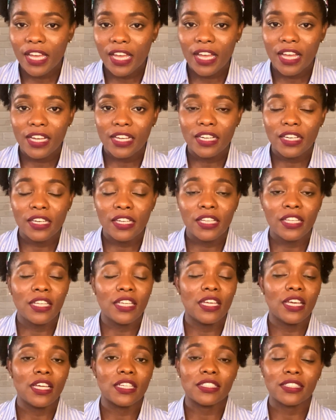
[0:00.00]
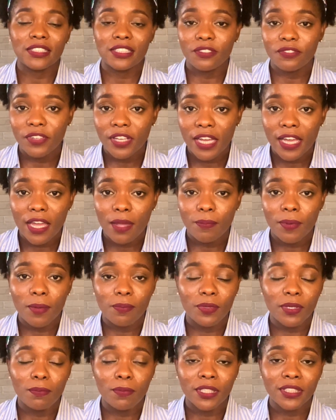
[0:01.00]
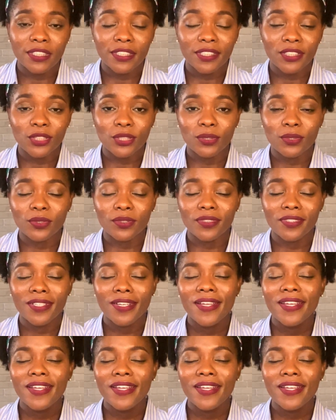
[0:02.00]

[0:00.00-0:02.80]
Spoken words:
acne and severe hyperpigmentation.